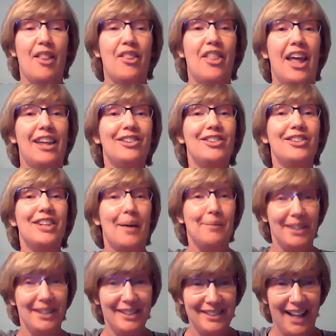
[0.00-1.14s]
They stepped
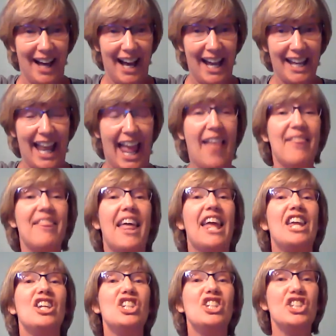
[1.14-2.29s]
inside, and
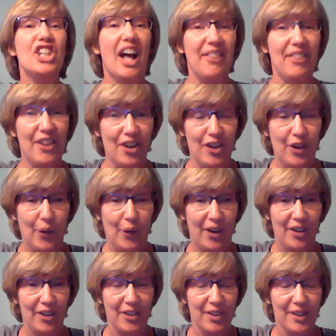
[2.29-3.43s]
they shut their
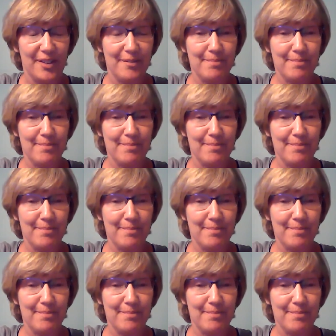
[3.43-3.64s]
doors.